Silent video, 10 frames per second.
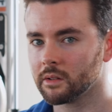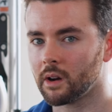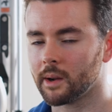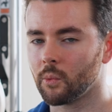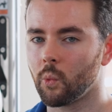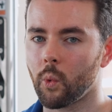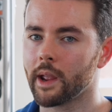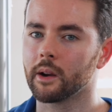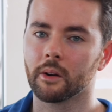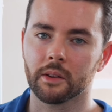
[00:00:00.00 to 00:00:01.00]
on
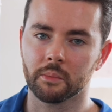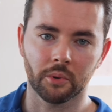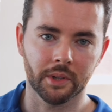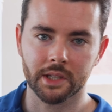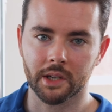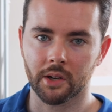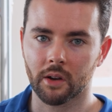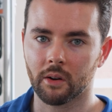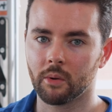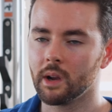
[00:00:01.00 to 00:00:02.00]
where the pulleys can
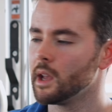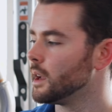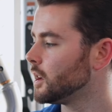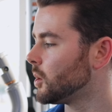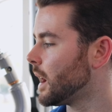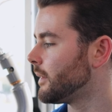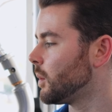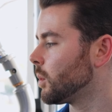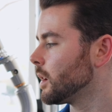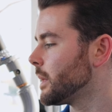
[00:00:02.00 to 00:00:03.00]
go. You don't have any
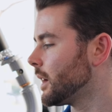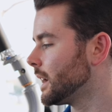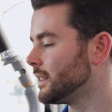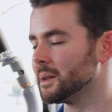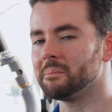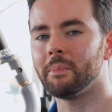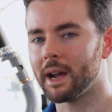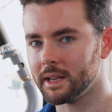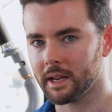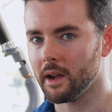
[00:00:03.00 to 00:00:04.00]
worry about anything
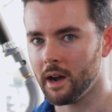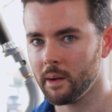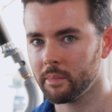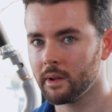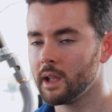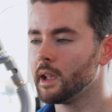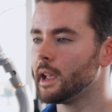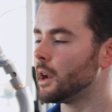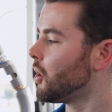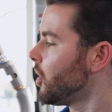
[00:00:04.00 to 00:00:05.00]
binding up.
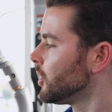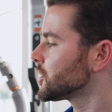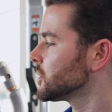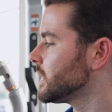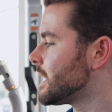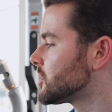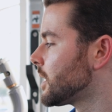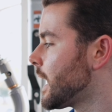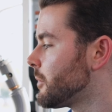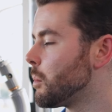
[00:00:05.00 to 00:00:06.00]
And it also allows you to
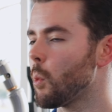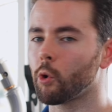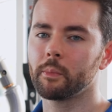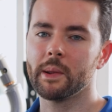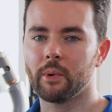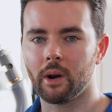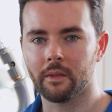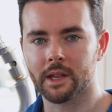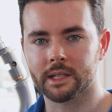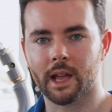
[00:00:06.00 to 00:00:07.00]
have more people on
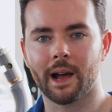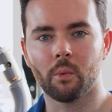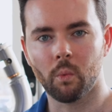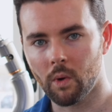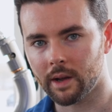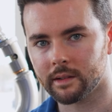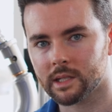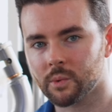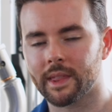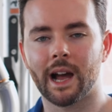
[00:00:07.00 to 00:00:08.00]
this at
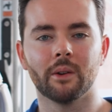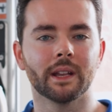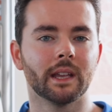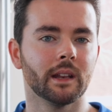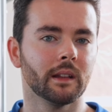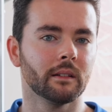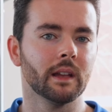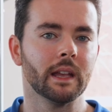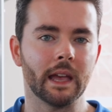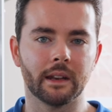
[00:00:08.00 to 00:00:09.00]
once without getting
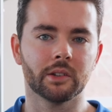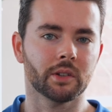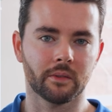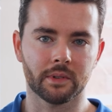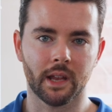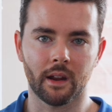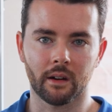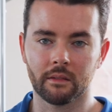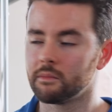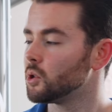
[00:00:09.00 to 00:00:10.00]
in each other's hair.
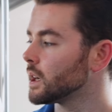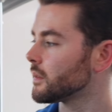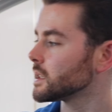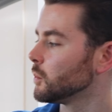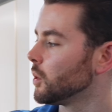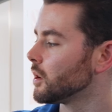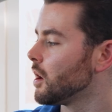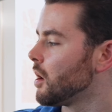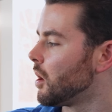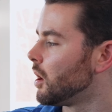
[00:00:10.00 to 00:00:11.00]
You could have someone
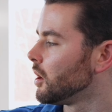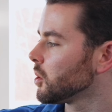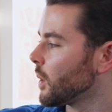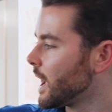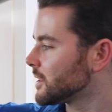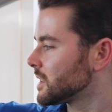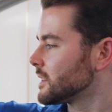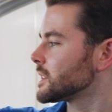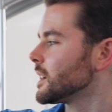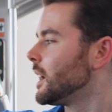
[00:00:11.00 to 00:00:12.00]
all the way out to the
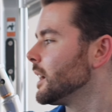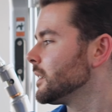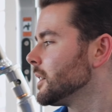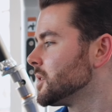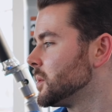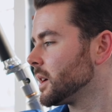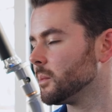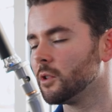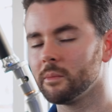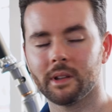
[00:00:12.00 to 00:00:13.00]
side doing a
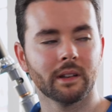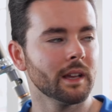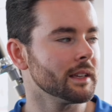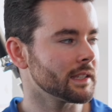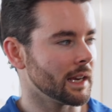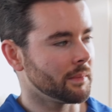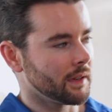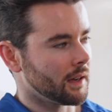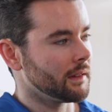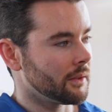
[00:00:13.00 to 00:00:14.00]
movement, same
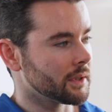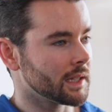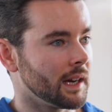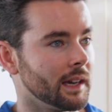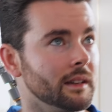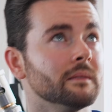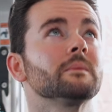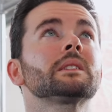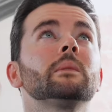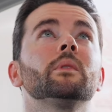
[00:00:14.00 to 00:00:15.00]
thing on the other side,
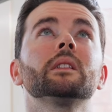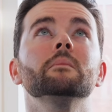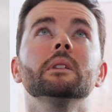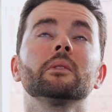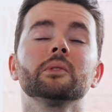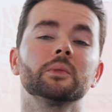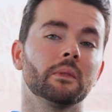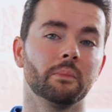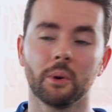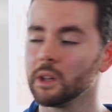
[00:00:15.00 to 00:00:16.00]
someone in the middle doing
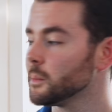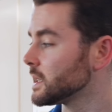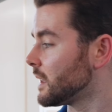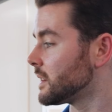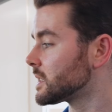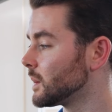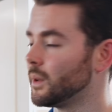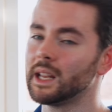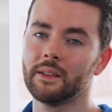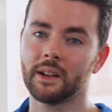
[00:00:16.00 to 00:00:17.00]
pull-ups, and then
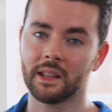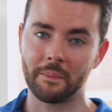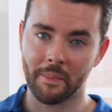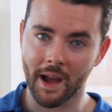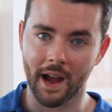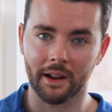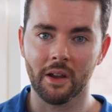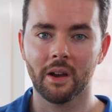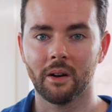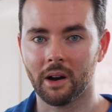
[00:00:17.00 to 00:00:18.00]
someone even in the back
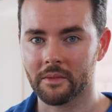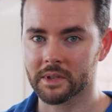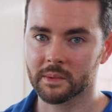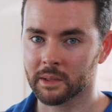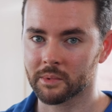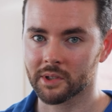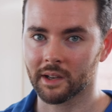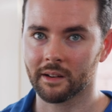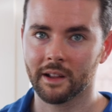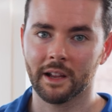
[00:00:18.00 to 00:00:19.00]
on the Smith
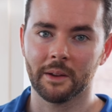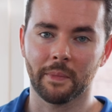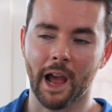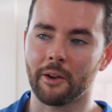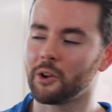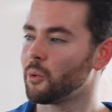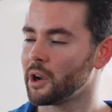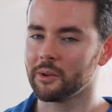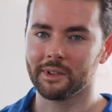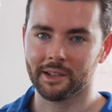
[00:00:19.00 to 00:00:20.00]
machine. I don't know why
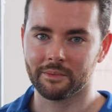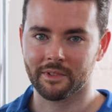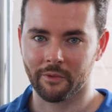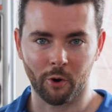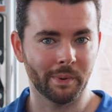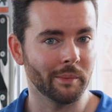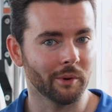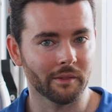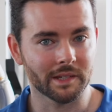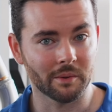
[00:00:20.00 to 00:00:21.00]
you would need 4 people
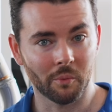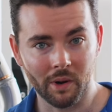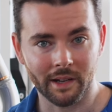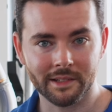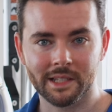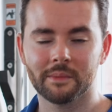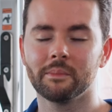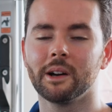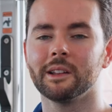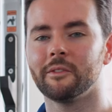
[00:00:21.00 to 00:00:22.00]
on this at once,
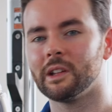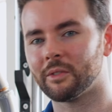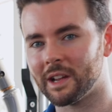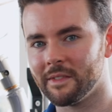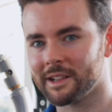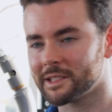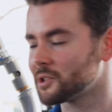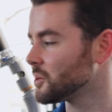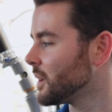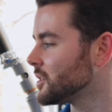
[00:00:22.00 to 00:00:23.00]
but if you're ever in that
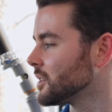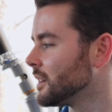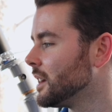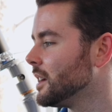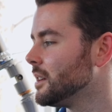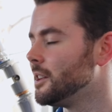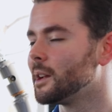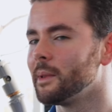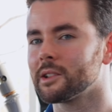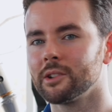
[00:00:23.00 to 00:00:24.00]
situation, you
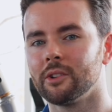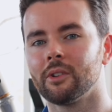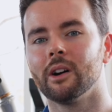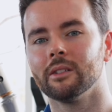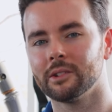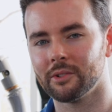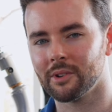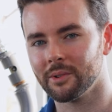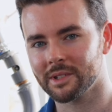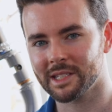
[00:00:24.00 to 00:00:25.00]
can make sure you're all in your
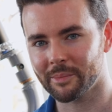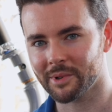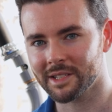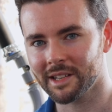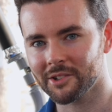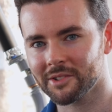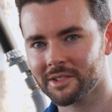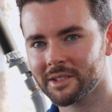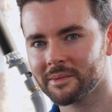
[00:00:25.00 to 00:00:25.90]
own separate stations.